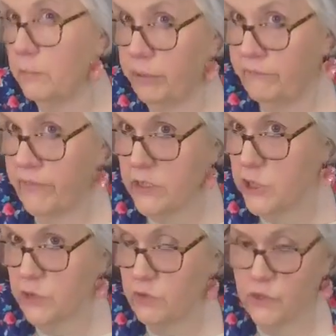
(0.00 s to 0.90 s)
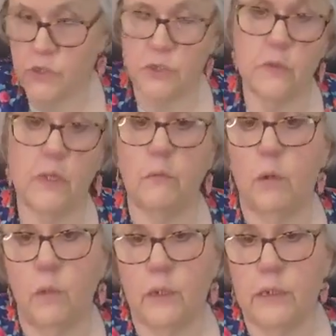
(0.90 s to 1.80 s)
professionals do. They
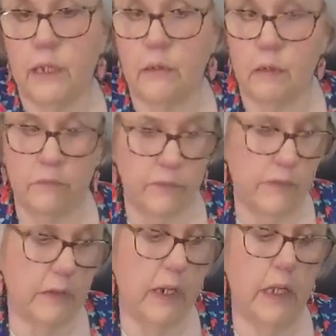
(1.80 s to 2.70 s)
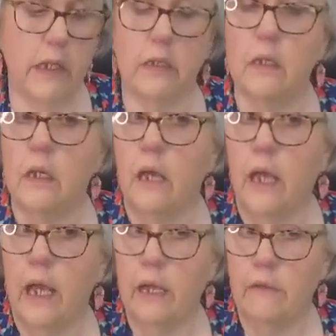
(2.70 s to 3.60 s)
roll it down over their hand
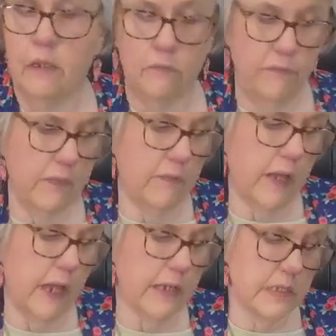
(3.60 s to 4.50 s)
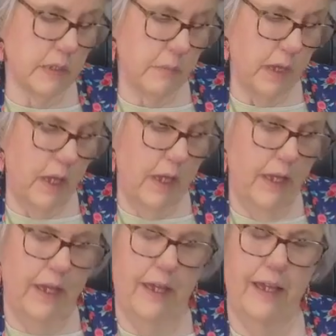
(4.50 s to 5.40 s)
and then fill the icing
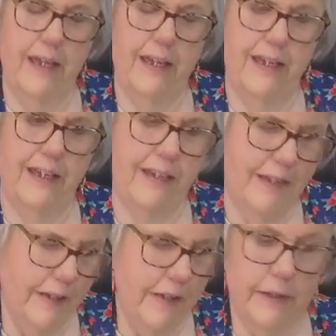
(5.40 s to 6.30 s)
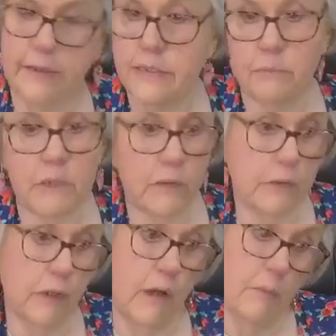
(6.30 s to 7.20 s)
bag. Because I'm
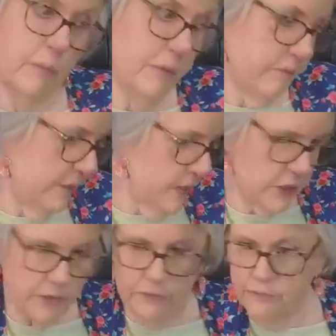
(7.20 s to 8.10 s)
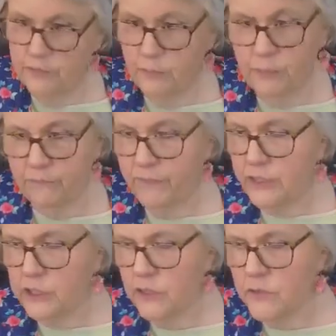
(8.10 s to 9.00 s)
telling y'all, I'm a professional. I'm a
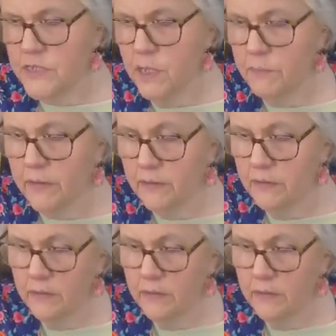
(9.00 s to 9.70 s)
professional something.